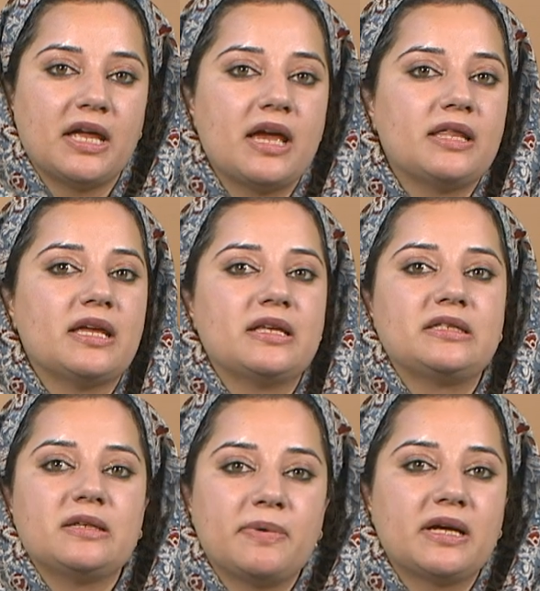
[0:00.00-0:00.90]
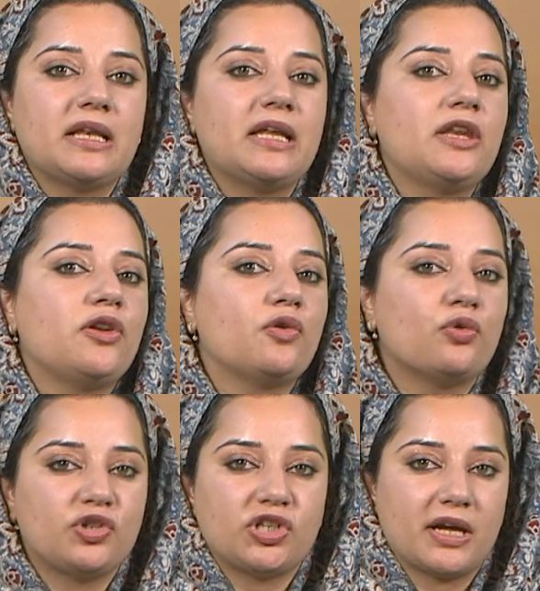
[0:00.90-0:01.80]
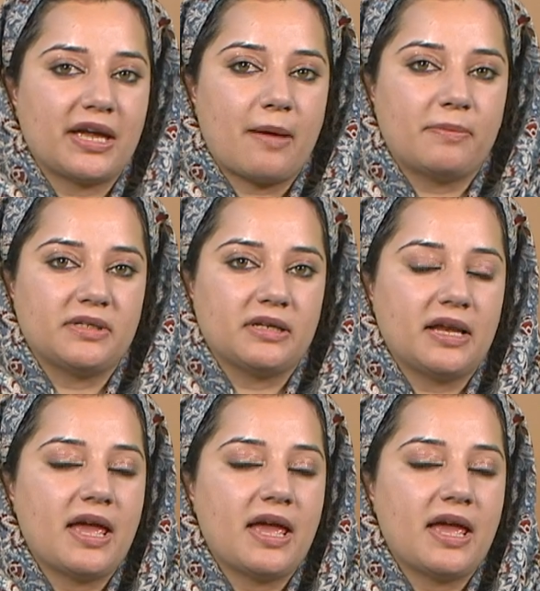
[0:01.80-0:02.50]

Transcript: there is typically no share capital,